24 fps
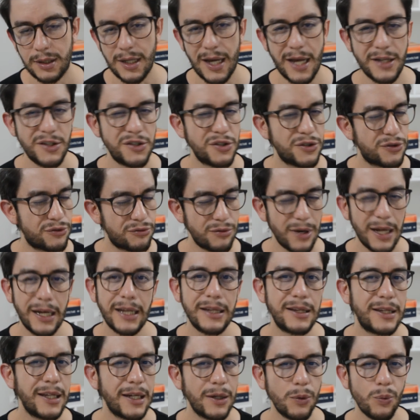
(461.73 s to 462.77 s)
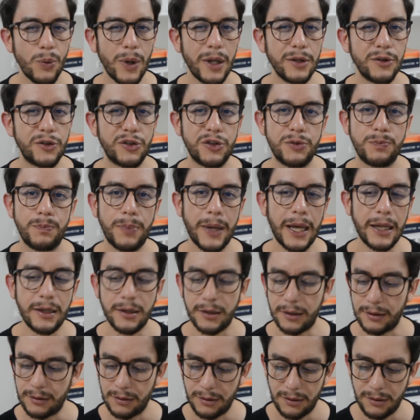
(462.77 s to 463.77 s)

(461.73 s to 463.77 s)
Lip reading: I just really didn't want to spend